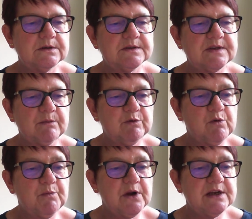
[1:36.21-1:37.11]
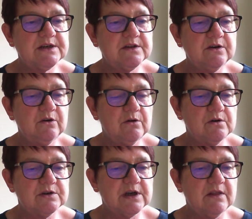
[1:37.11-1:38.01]
Samuel prayed to the
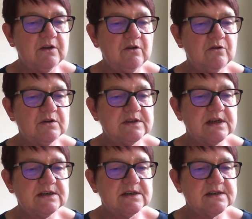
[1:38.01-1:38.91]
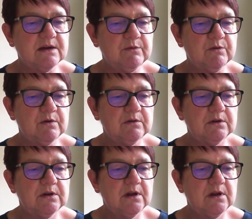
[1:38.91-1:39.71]
Lord, and the Lord said to Samuel,